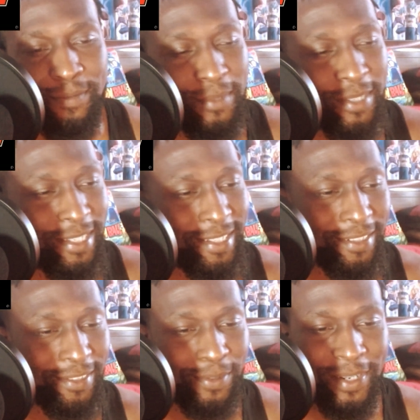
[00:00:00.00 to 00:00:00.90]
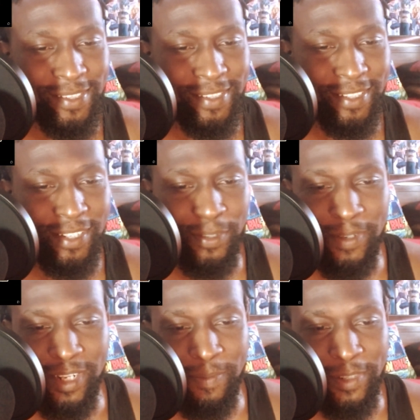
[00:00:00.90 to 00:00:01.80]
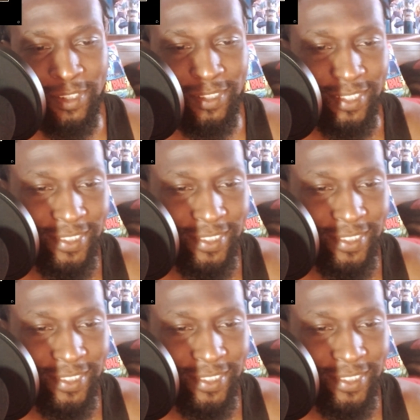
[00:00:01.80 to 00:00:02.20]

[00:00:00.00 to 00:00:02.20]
Man, crazy. Another great episode.